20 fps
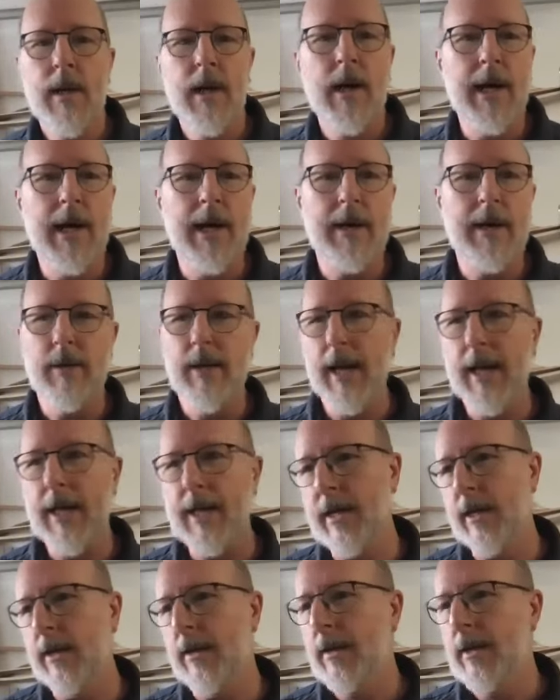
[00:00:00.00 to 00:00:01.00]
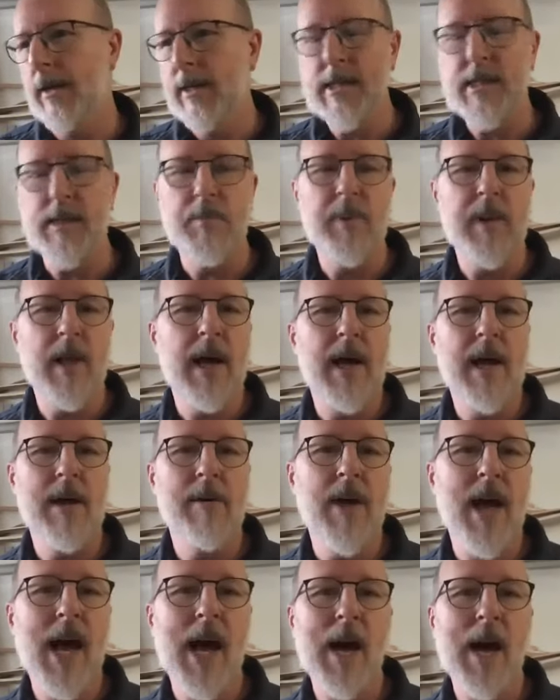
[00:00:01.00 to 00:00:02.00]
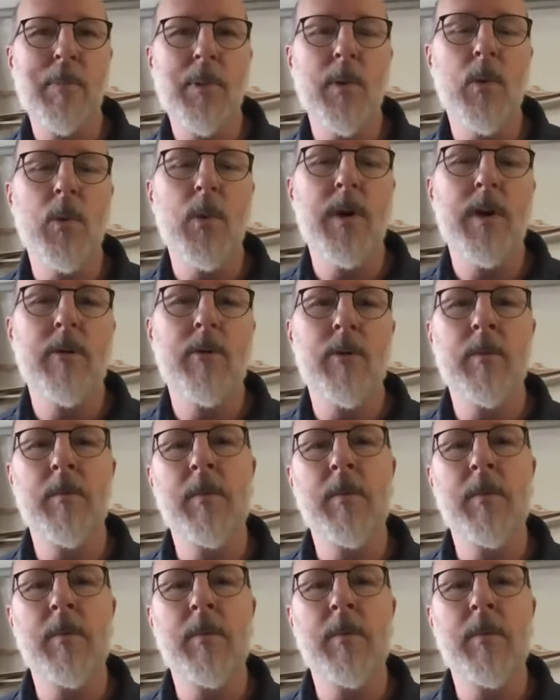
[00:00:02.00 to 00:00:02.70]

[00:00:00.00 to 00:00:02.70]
I had a supply of apple wood from